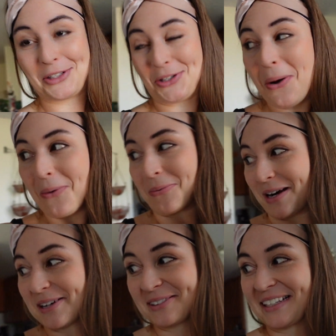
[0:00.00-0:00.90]
so
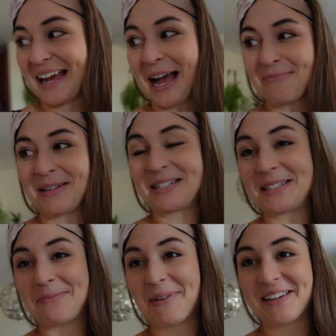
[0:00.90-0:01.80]
rarely
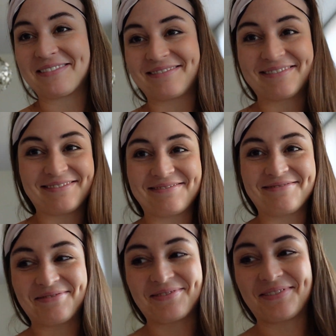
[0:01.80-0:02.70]
happened, but
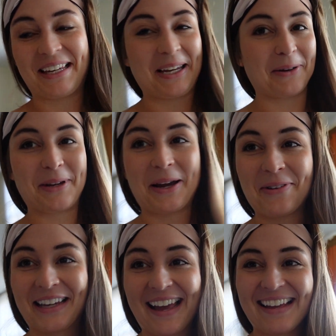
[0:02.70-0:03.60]
here we go
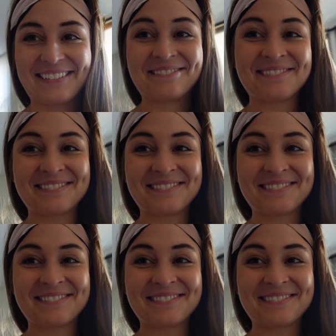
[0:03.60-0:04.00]
again.